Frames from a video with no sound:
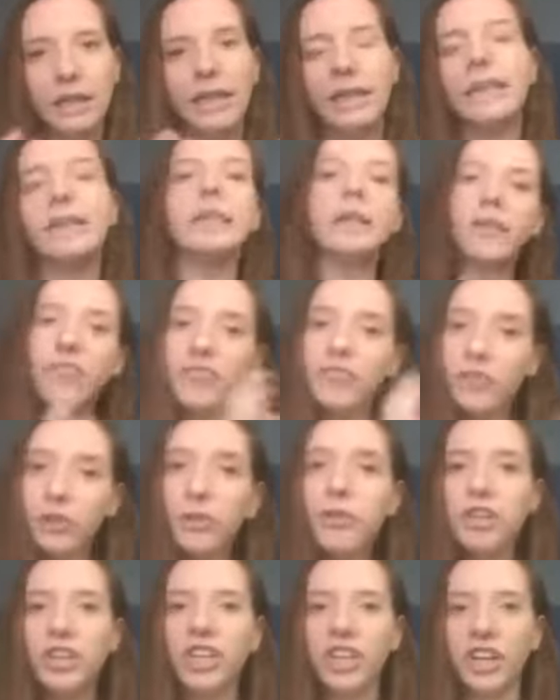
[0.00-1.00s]
In the
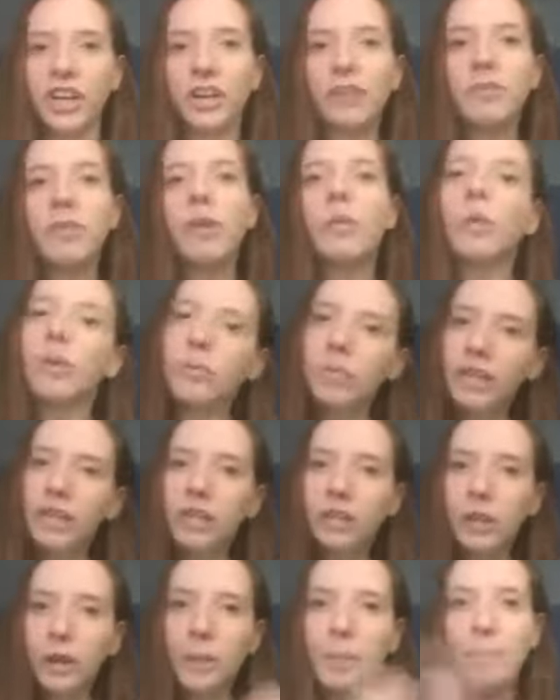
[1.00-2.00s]
future, when we
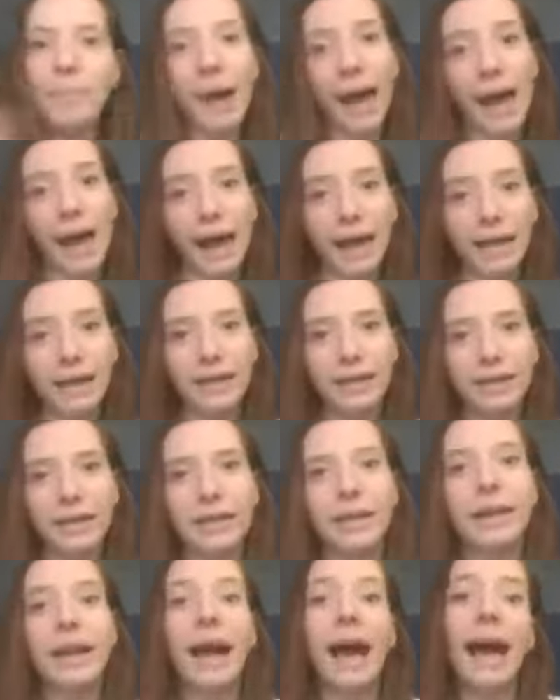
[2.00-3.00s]
look back
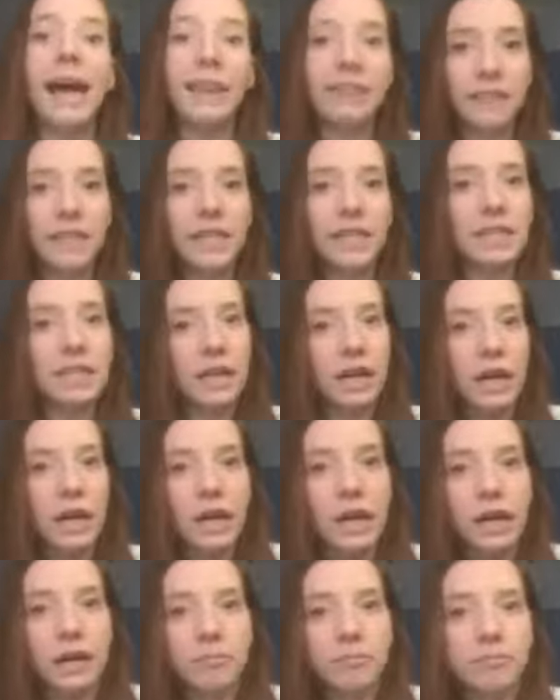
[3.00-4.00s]
at this
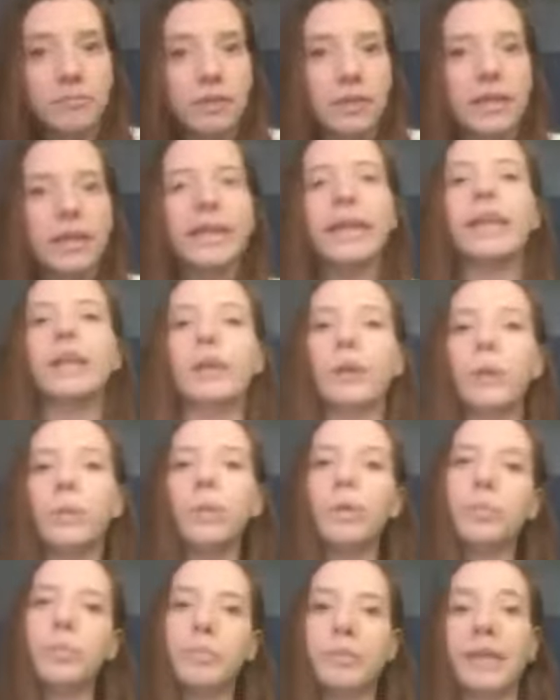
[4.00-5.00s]
time, it
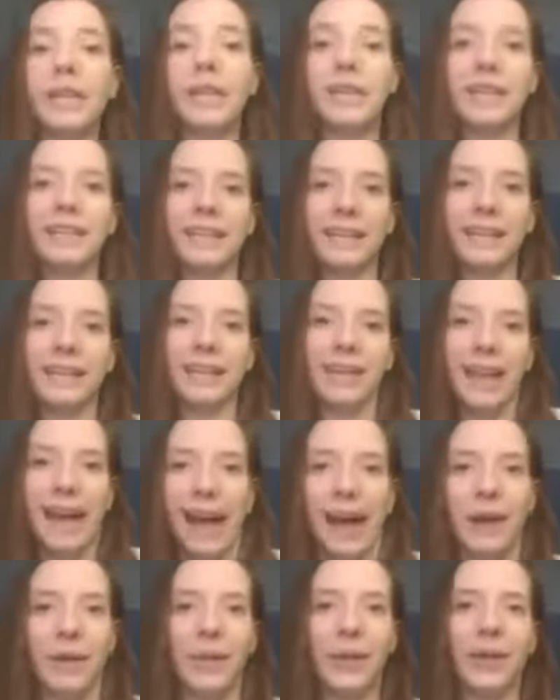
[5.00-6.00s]
will be
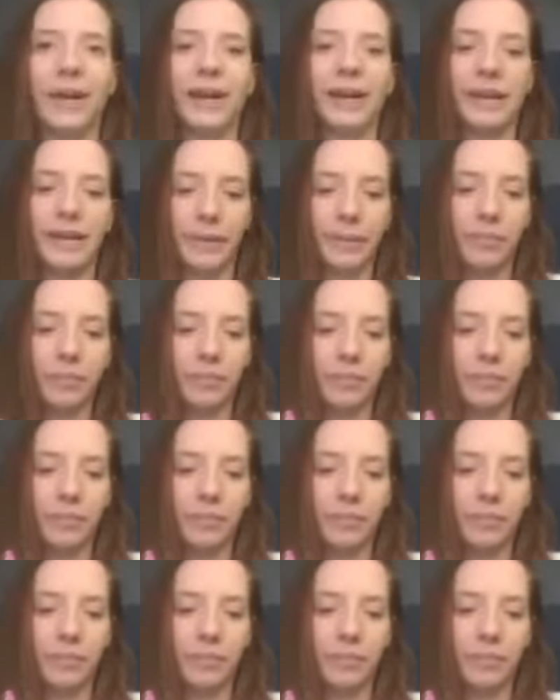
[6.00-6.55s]
our